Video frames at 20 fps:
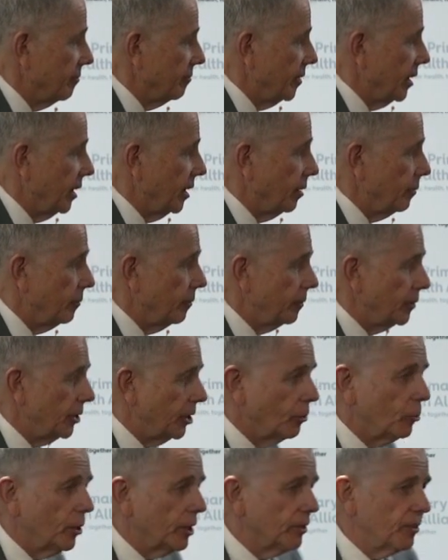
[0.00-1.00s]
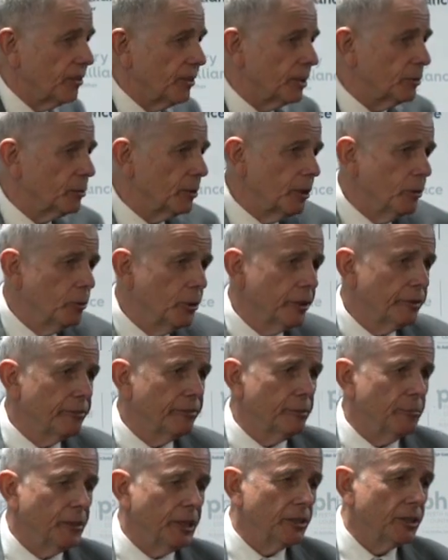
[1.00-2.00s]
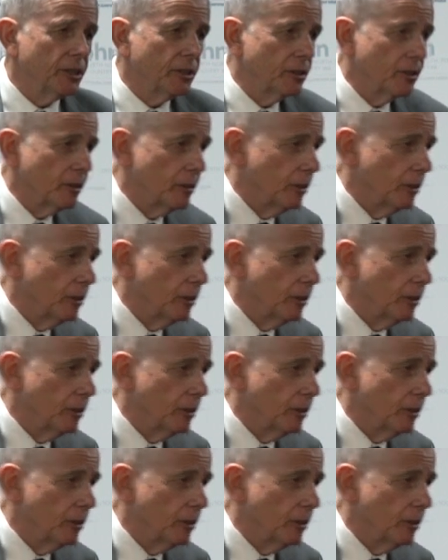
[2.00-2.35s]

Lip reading: One of the things when I worked for ministers a